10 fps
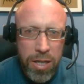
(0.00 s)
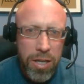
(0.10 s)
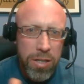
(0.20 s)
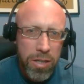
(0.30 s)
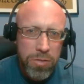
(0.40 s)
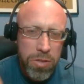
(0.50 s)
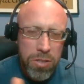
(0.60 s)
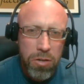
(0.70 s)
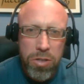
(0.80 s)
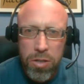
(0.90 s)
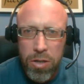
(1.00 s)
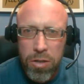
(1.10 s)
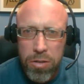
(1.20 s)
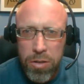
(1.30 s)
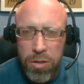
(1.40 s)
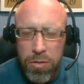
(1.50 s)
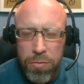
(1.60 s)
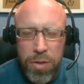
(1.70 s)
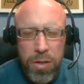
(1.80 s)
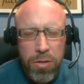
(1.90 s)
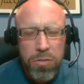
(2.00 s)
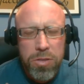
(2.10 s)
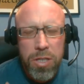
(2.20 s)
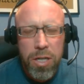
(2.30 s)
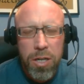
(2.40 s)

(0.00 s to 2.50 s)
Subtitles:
And as we talked to other videos,